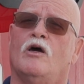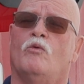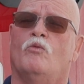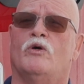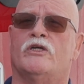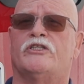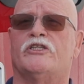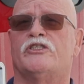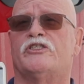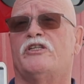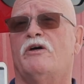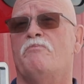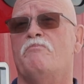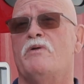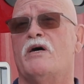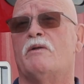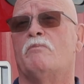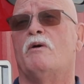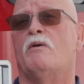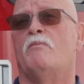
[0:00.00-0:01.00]
which is the
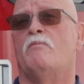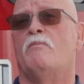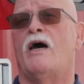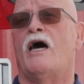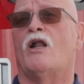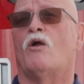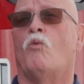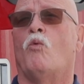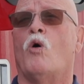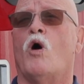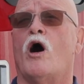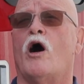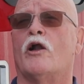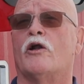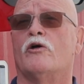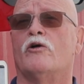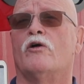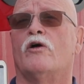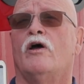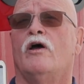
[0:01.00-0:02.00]
minimum amount of
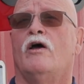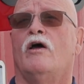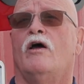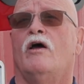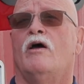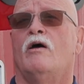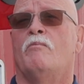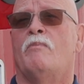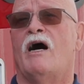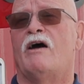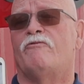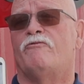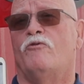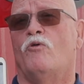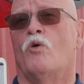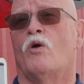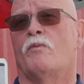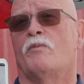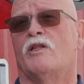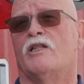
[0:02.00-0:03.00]
water by
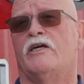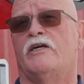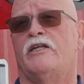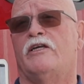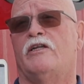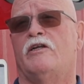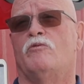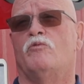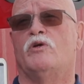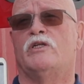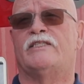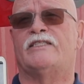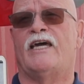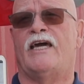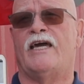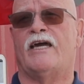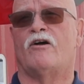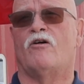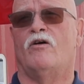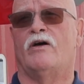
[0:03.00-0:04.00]
formula that it would
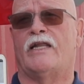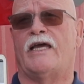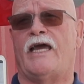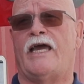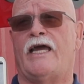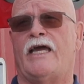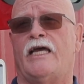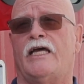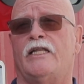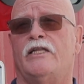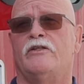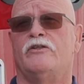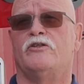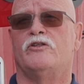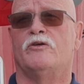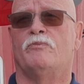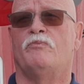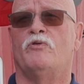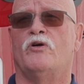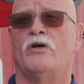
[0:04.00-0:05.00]
take on hand
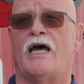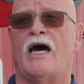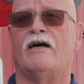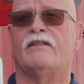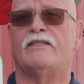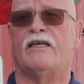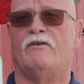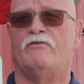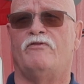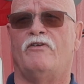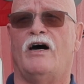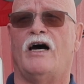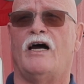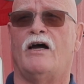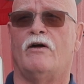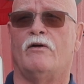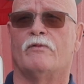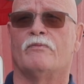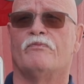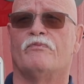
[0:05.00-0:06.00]
to put out that
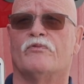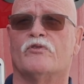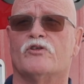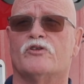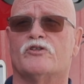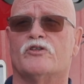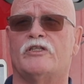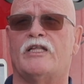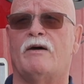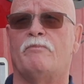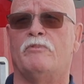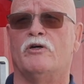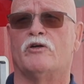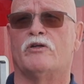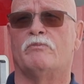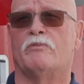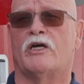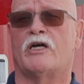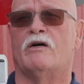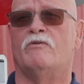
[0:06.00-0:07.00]
fire should that
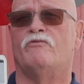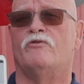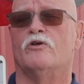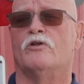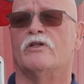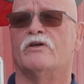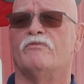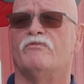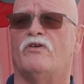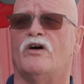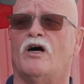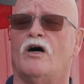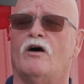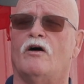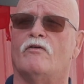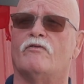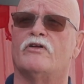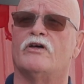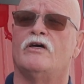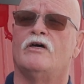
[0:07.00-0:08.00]
building become fully
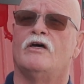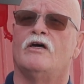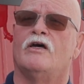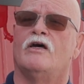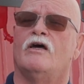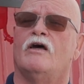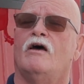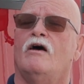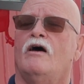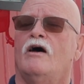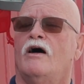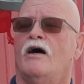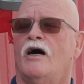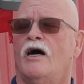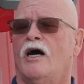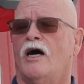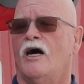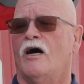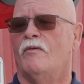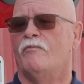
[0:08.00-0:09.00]
involved.
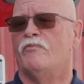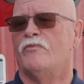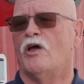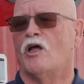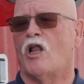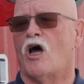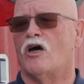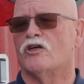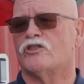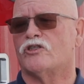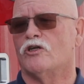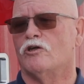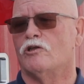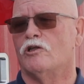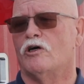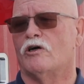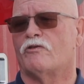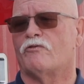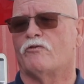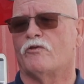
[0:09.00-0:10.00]
They'll also
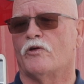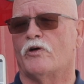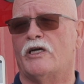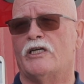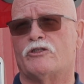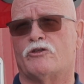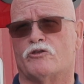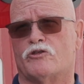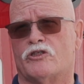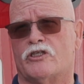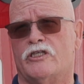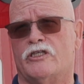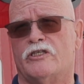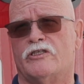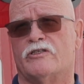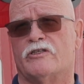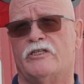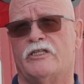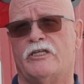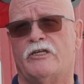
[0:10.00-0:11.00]
look for
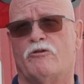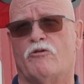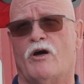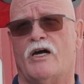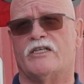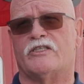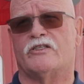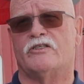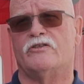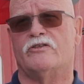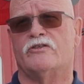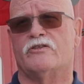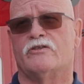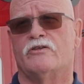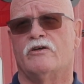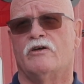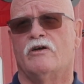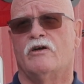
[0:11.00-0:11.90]
entrances and egresses,